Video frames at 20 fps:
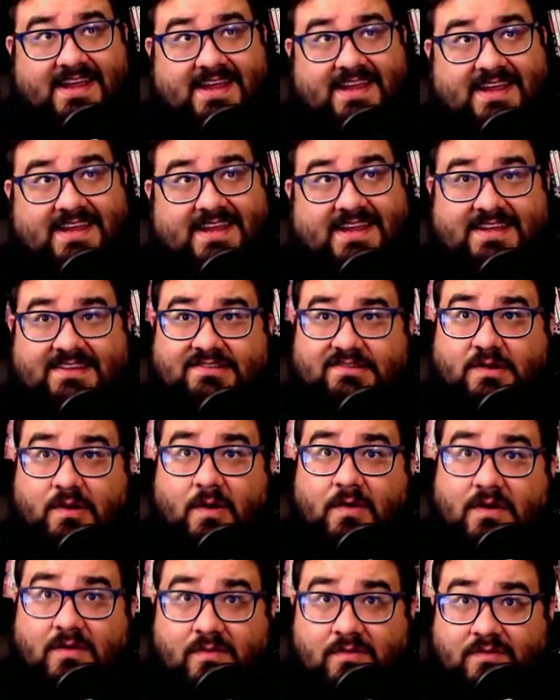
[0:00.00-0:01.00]
he's
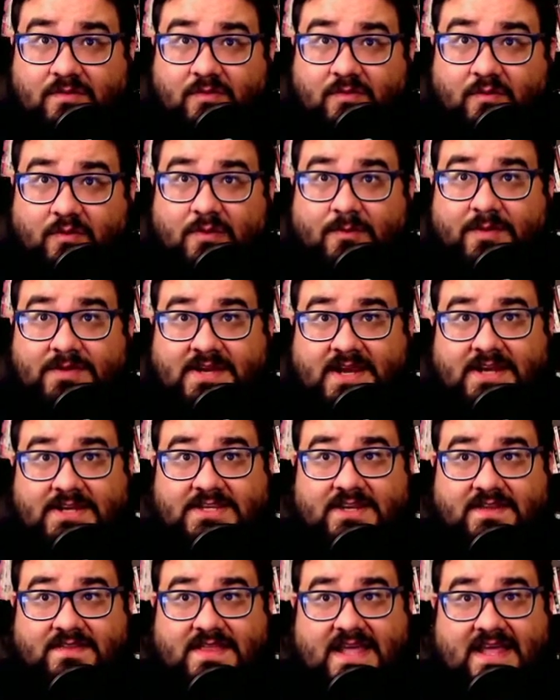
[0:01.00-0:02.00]
grown a
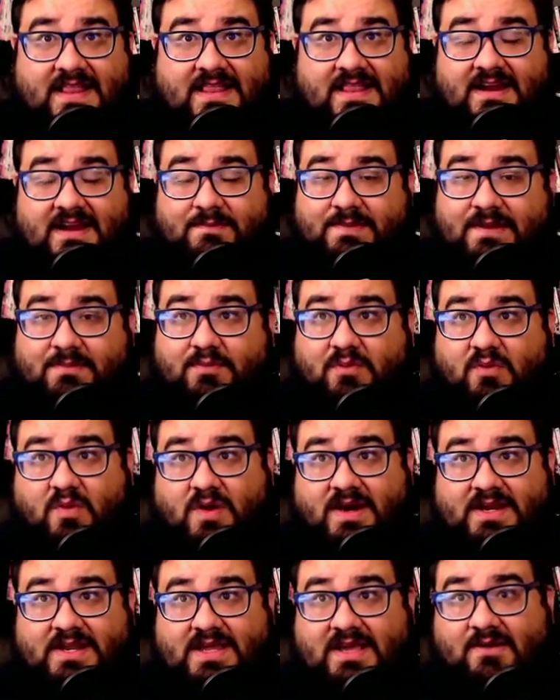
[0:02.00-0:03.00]
reputation that a lot of people
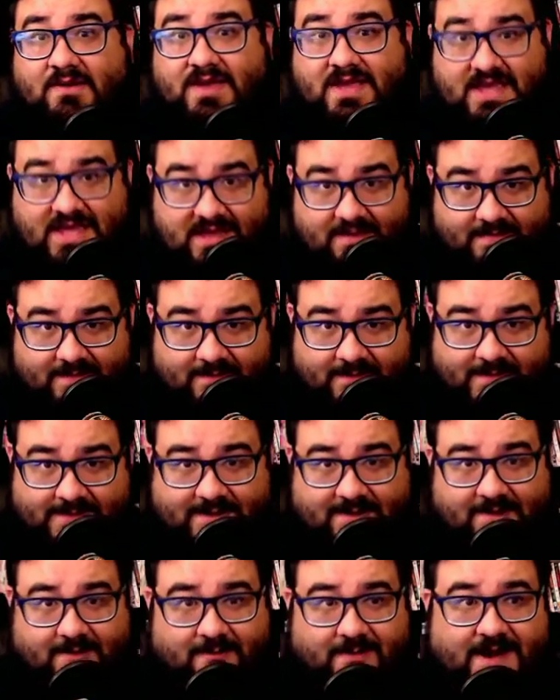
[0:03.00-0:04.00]
want to kill him in
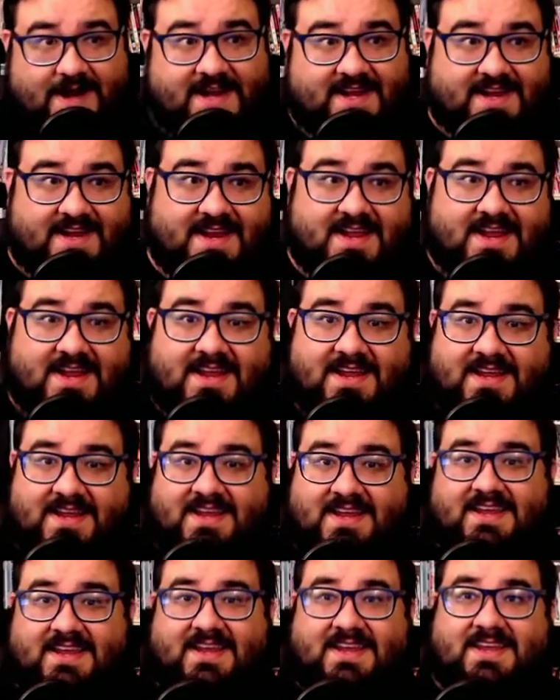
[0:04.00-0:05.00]
return, right?
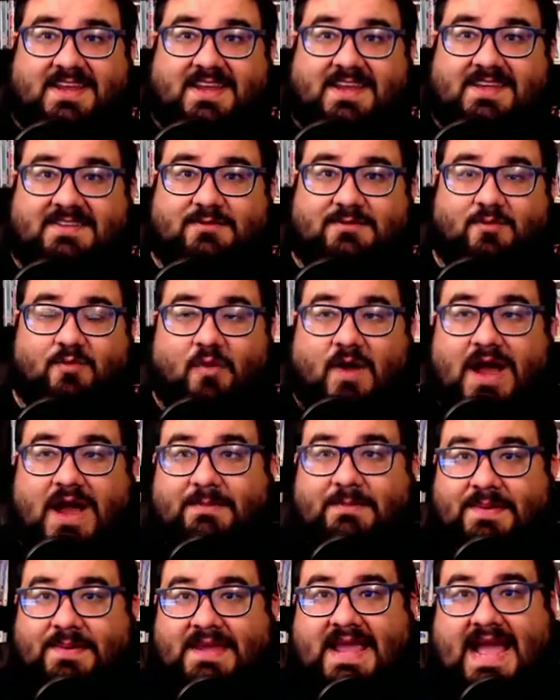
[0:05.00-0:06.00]
He's
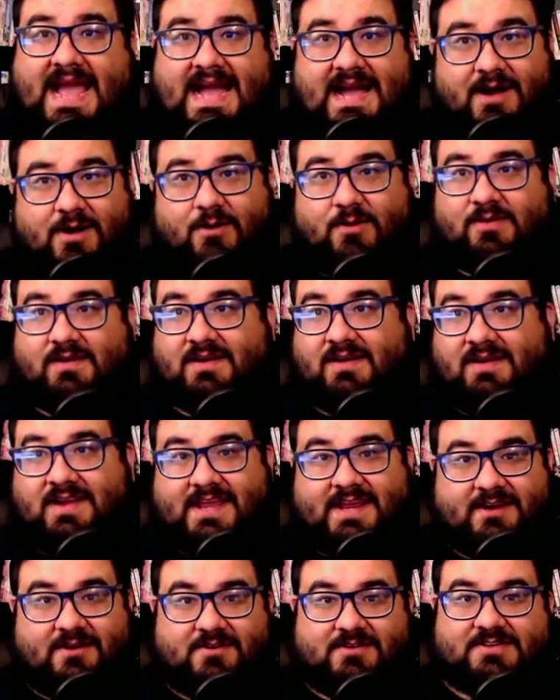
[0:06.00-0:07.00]
wiping out
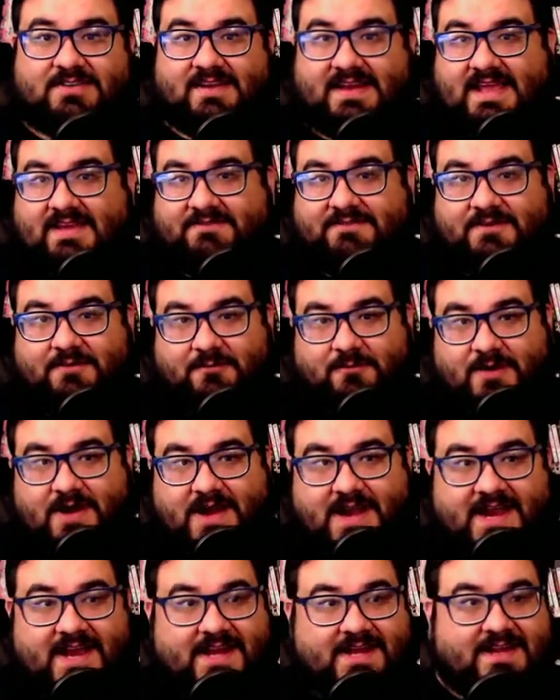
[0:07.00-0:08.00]
leaders left and
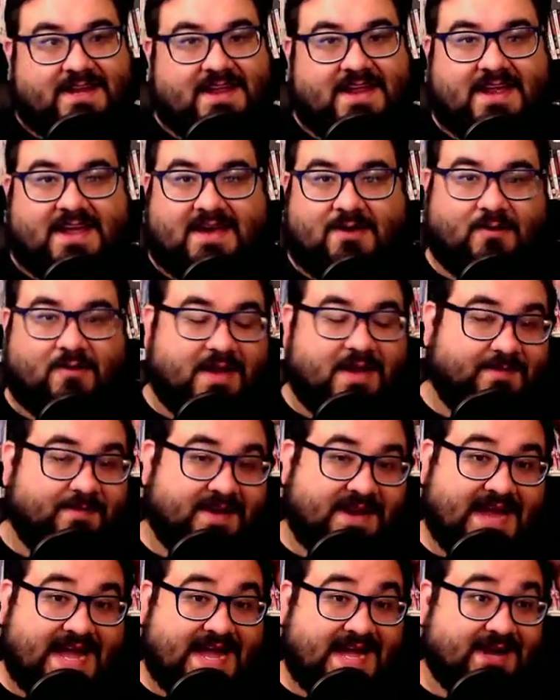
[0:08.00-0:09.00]
right,
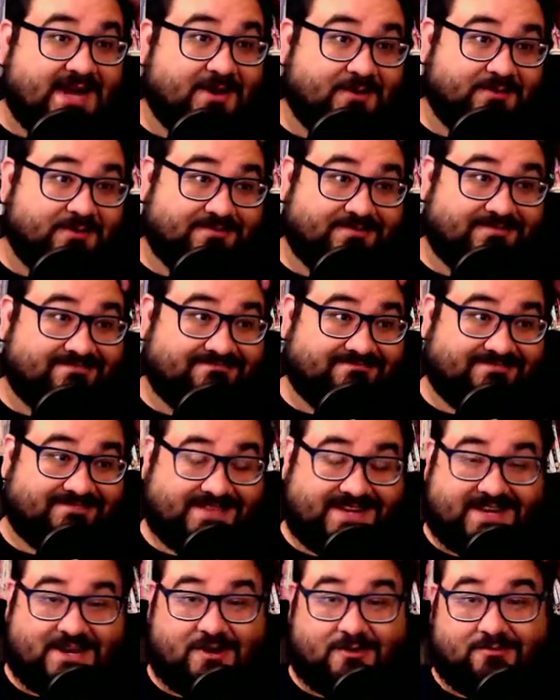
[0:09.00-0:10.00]
wiping out,
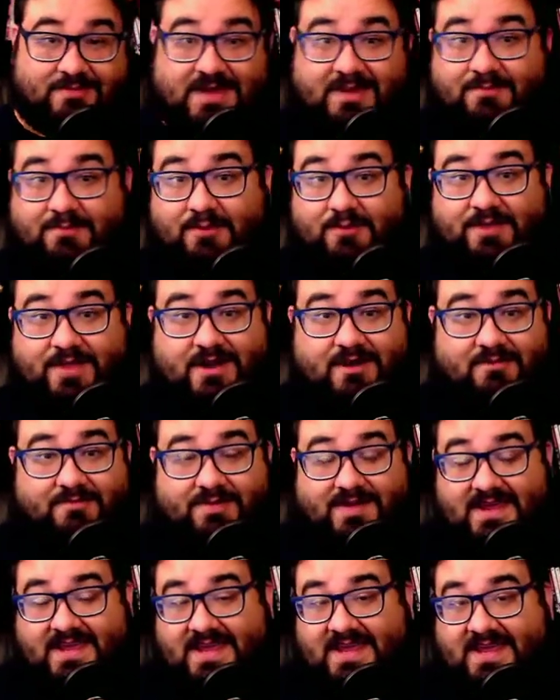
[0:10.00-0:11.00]
you know, people that are
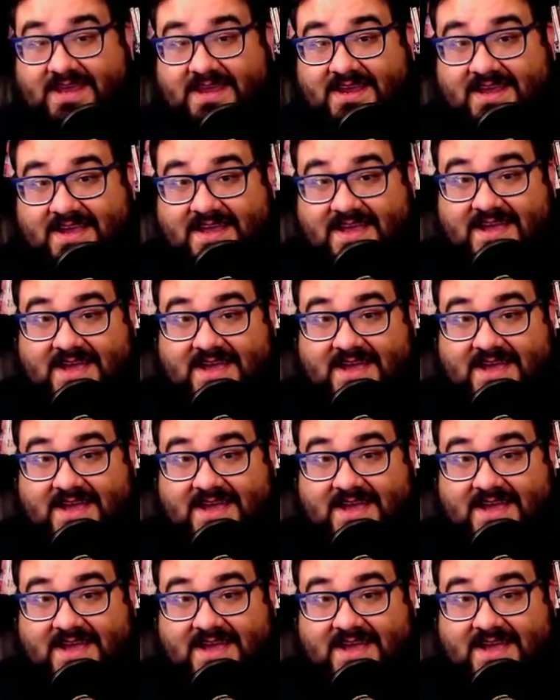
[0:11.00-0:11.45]
being